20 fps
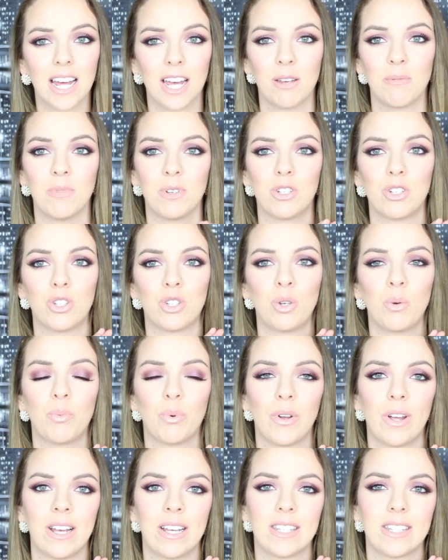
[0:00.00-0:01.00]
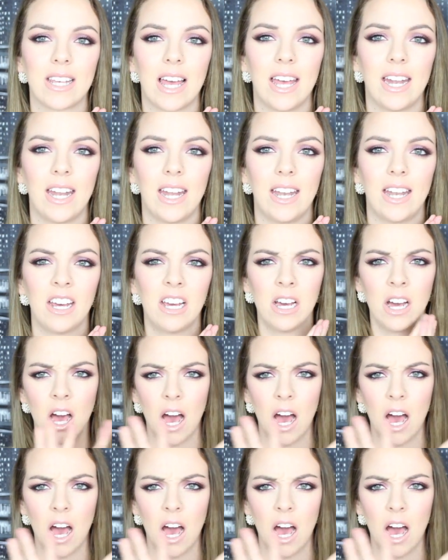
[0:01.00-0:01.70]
I'm super excited.